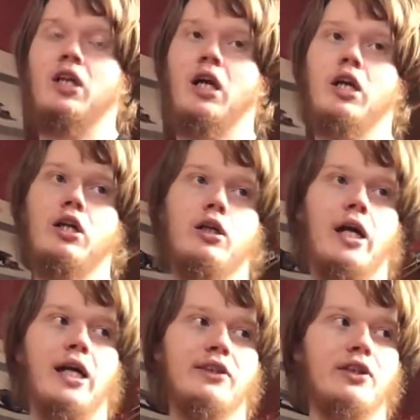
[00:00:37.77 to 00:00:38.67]

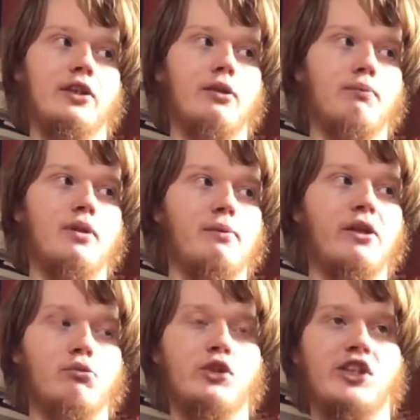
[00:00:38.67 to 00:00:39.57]
And the
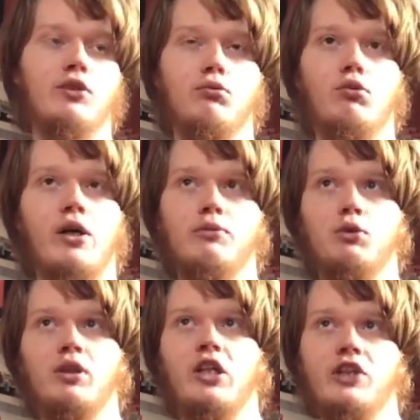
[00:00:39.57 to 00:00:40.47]
main reason why I'm
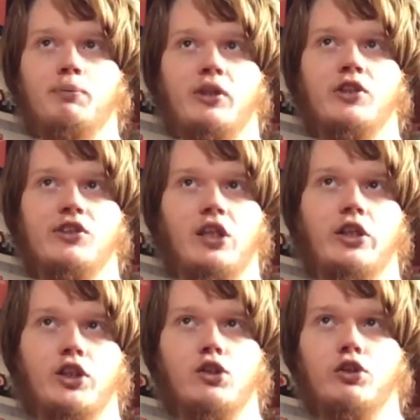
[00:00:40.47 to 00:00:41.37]
doing that is because I
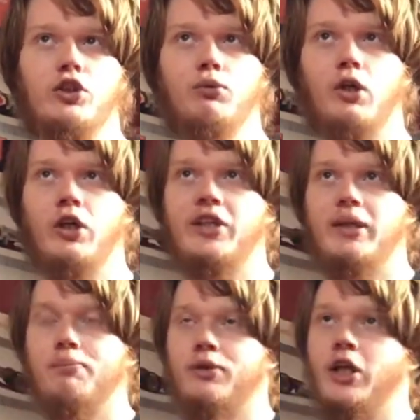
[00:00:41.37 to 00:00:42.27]
can't do
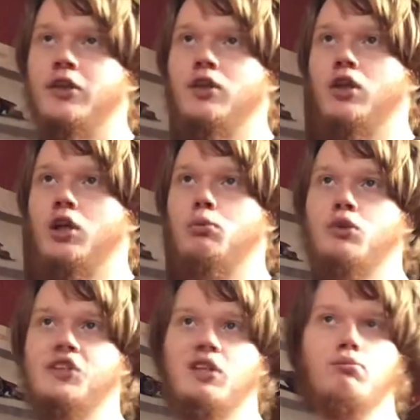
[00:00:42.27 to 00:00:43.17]
gameplay
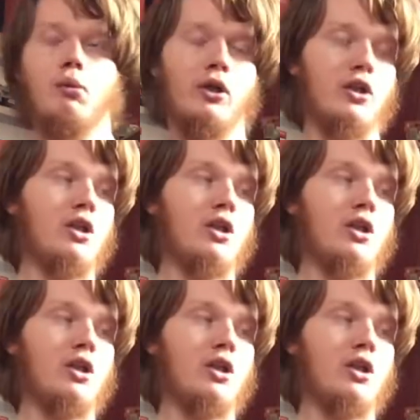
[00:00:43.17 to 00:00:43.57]
ones at the moment.